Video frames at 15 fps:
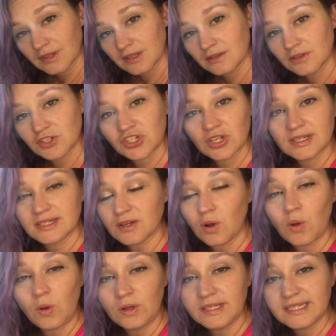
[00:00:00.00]
It's just a
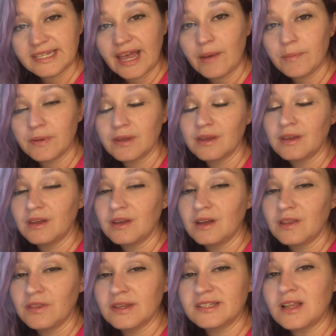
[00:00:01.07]
whole step.
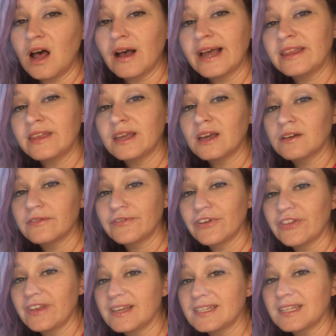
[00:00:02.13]
The song I think of for
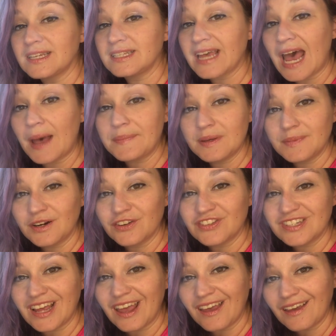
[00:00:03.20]
this is Happy
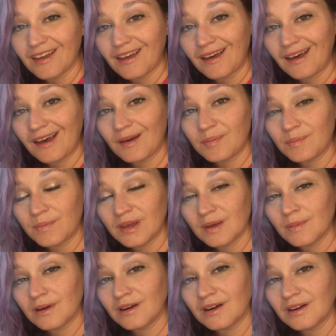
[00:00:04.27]
Birthday. Happy
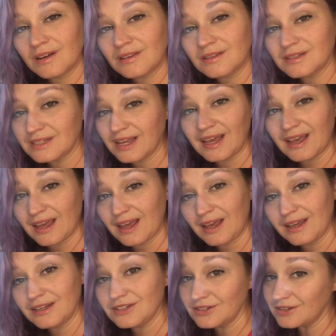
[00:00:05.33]

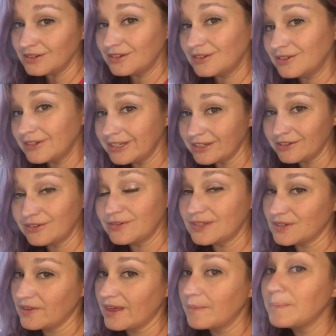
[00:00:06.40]
birthday to you.
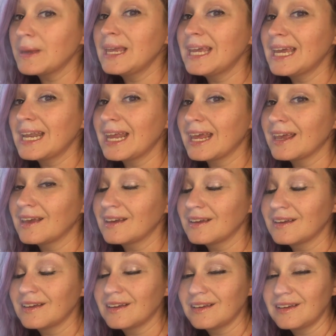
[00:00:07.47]
So that beginning
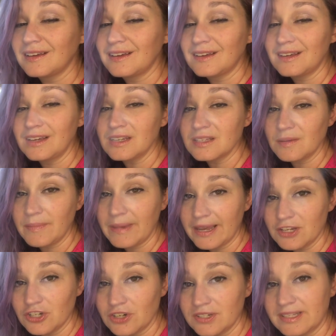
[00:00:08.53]
is a
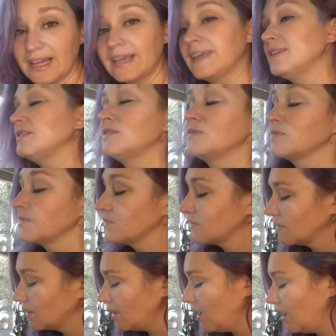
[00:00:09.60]
major second.
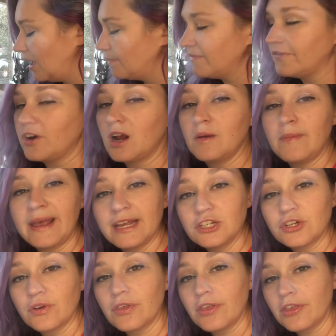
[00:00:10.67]
For a
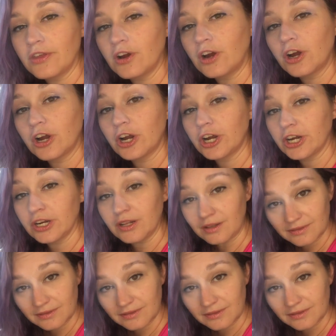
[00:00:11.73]
major third,